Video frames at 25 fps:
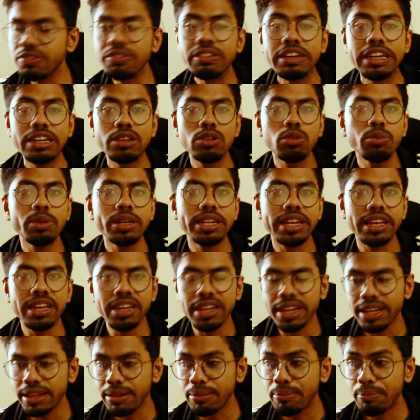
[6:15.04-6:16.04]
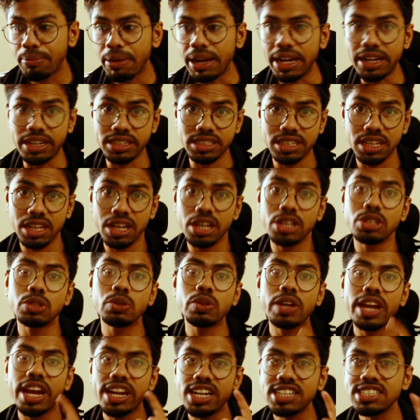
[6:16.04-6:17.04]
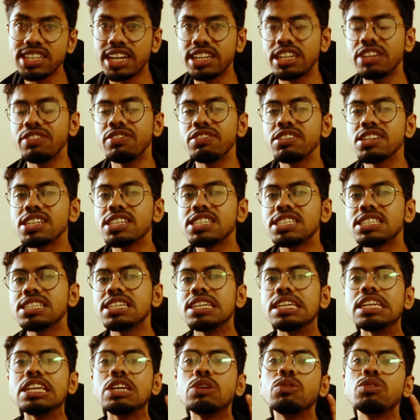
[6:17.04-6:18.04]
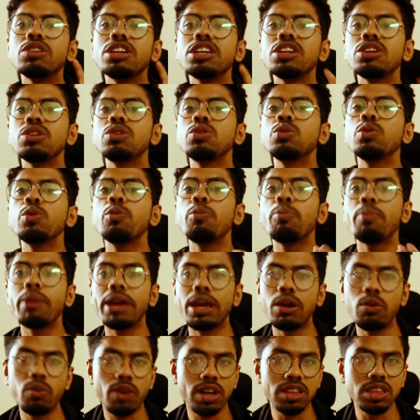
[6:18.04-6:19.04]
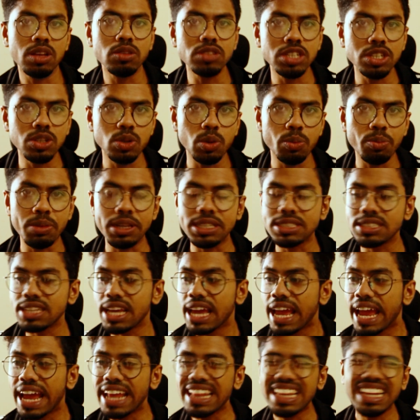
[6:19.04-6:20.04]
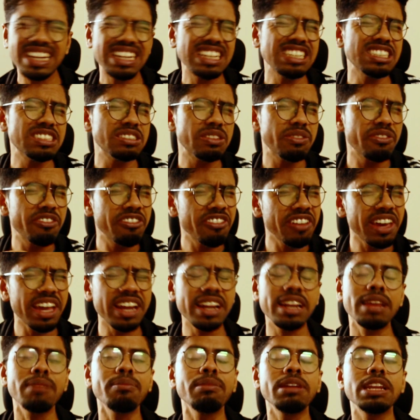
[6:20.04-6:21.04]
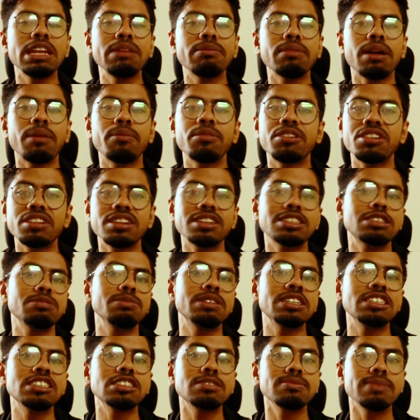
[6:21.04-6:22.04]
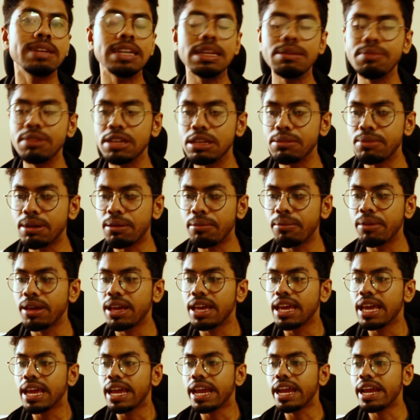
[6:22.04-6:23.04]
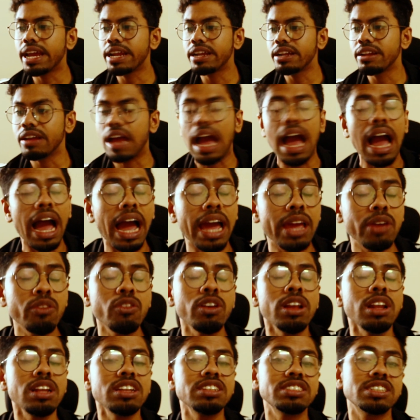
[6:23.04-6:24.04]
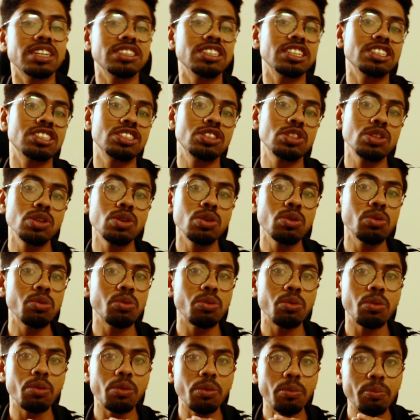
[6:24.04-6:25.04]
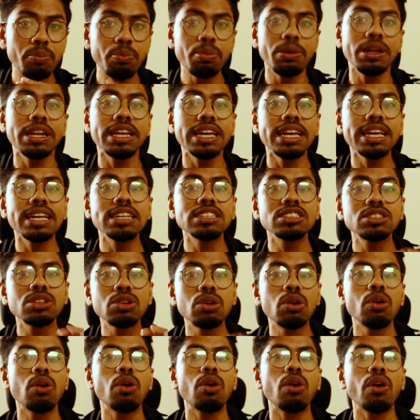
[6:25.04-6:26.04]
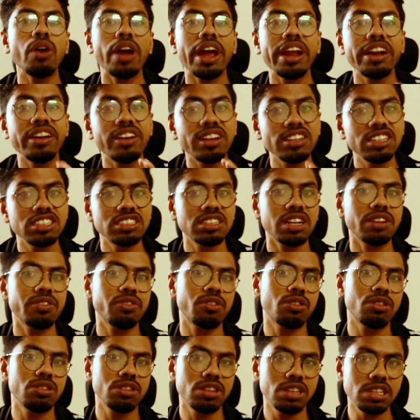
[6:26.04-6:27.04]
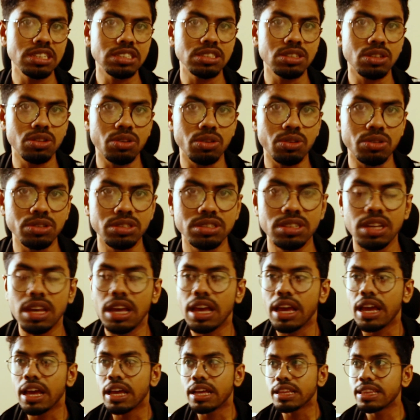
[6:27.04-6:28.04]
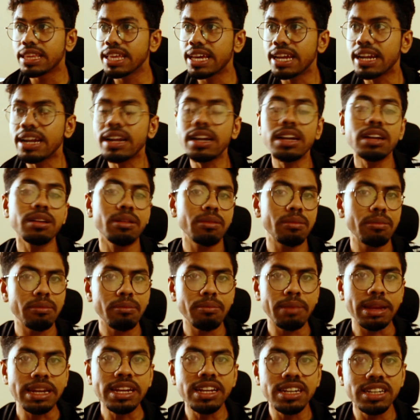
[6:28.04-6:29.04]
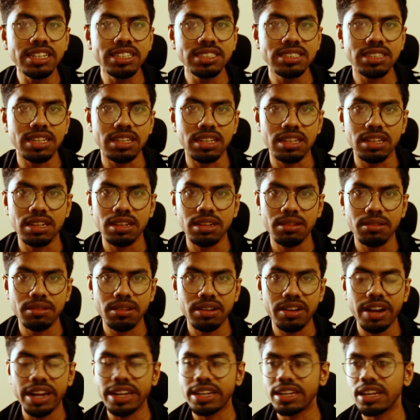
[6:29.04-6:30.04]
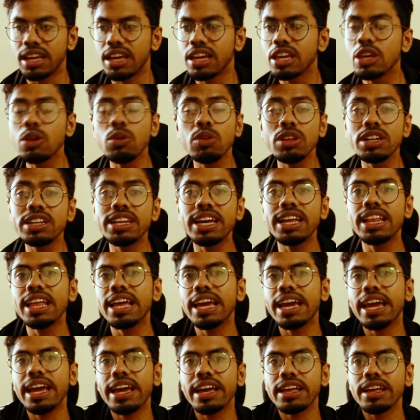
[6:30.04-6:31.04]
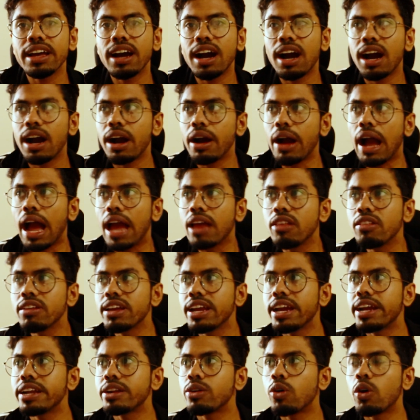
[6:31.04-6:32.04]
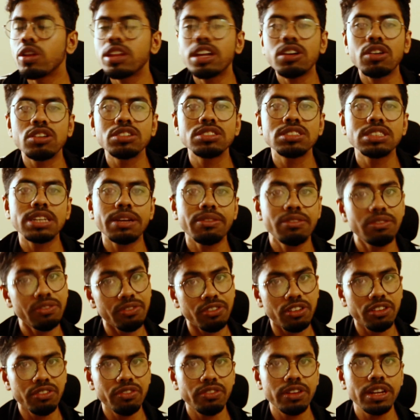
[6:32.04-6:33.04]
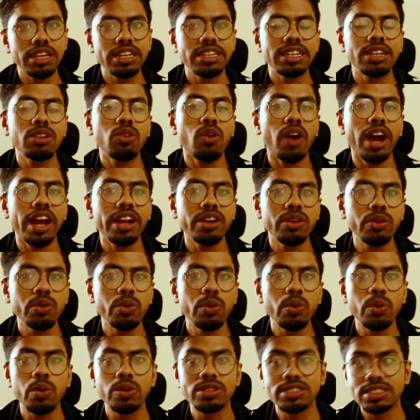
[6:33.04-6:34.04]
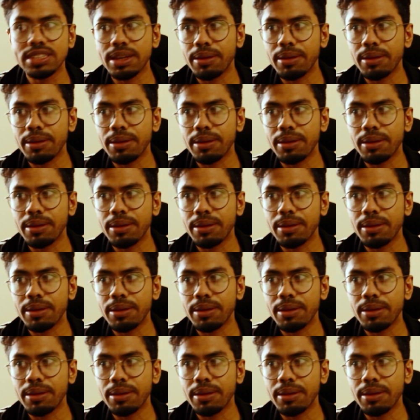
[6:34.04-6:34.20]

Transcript: free to be taken, but to get a certification, you need to pay 1000 rupees, and that is very minimum. Trust me, it is very minimum. And I will suggest you, please go and register for this course. There are many reasons, right? You will tell, hey, I'll get all the concepts for free, then why to